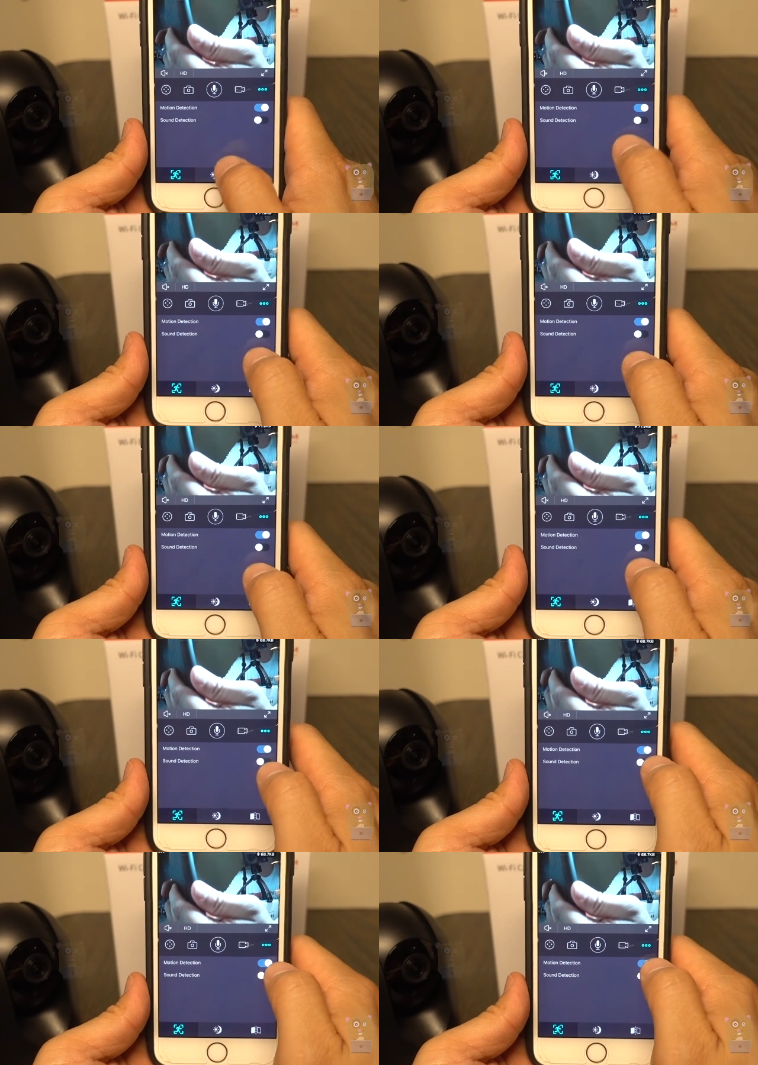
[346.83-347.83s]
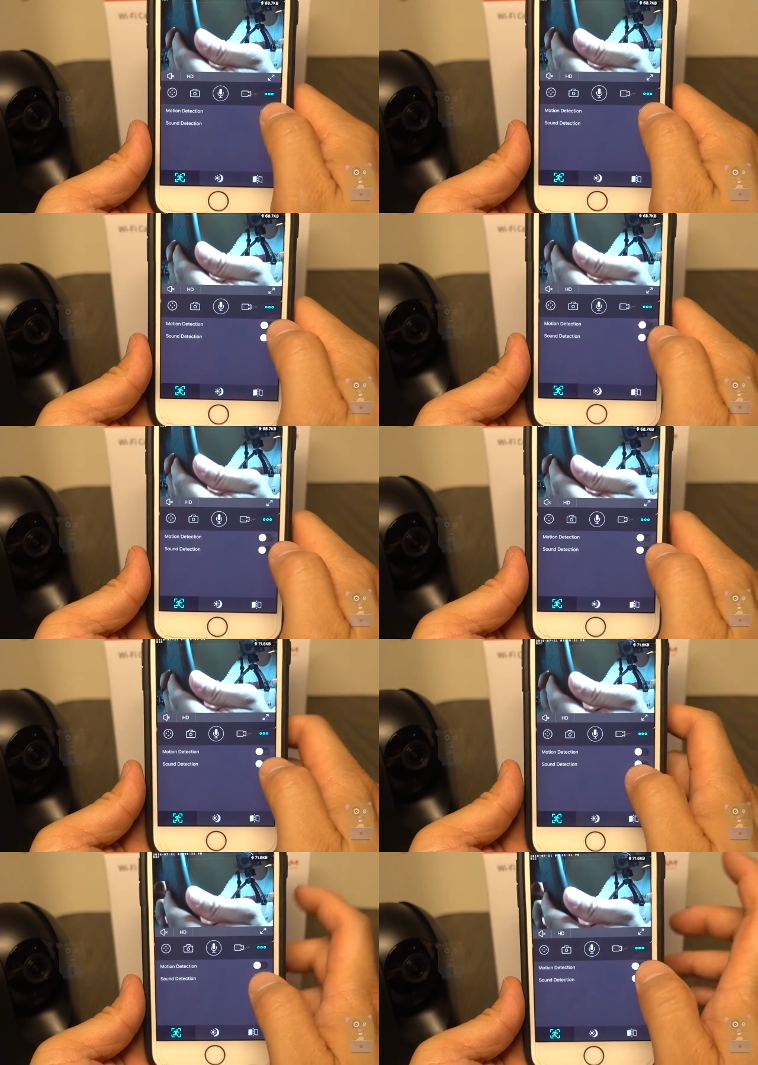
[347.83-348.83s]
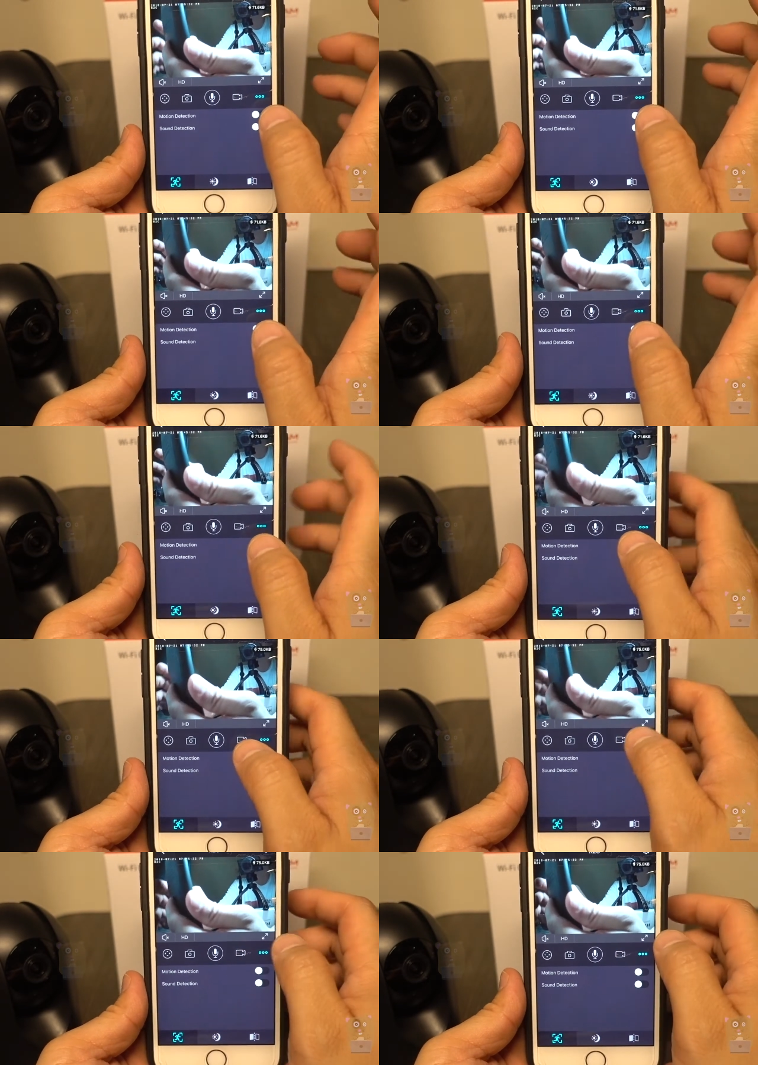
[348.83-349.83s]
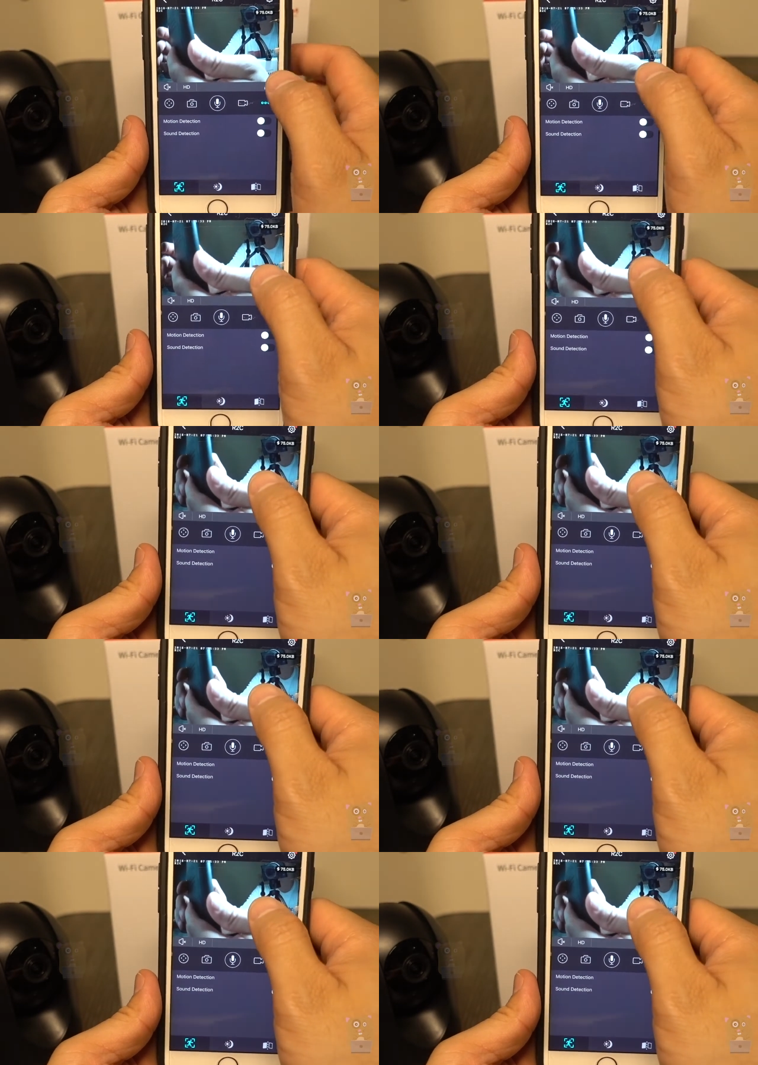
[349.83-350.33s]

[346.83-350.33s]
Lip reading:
(no speaker visible)